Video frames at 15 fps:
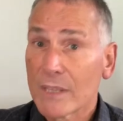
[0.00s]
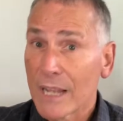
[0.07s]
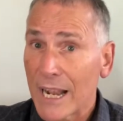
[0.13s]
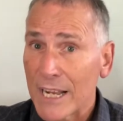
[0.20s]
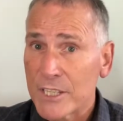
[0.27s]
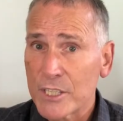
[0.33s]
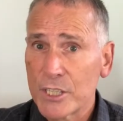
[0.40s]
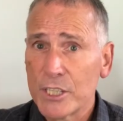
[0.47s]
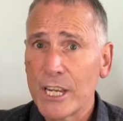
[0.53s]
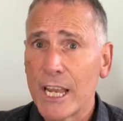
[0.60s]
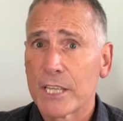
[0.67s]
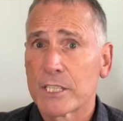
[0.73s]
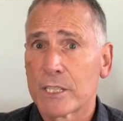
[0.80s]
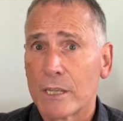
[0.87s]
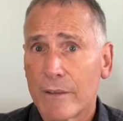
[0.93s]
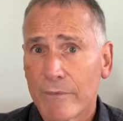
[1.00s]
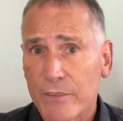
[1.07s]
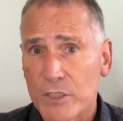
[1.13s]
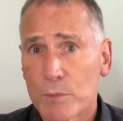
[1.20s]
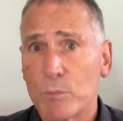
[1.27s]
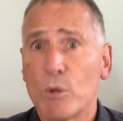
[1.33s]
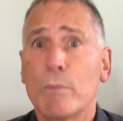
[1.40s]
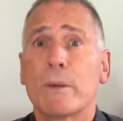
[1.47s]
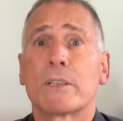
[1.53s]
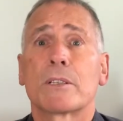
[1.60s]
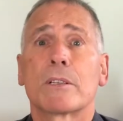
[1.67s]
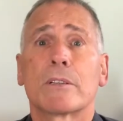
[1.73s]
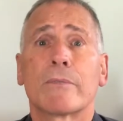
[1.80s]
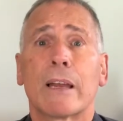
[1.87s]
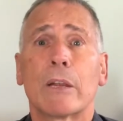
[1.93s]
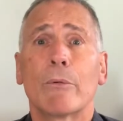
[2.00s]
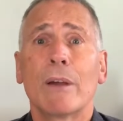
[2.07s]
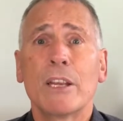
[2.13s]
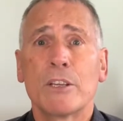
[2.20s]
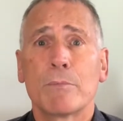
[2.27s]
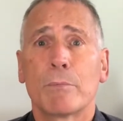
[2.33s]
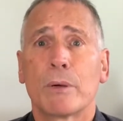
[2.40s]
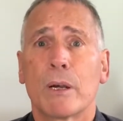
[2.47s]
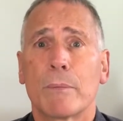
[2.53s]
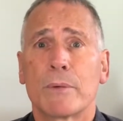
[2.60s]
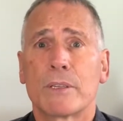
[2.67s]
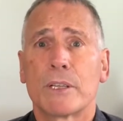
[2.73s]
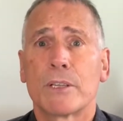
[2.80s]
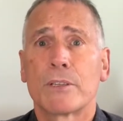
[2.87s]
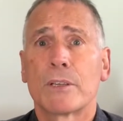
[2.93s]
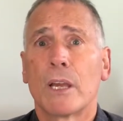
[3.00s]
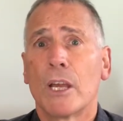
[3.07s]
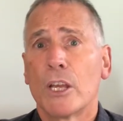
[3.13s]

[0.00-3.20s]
I suggest for small business valuation purposes,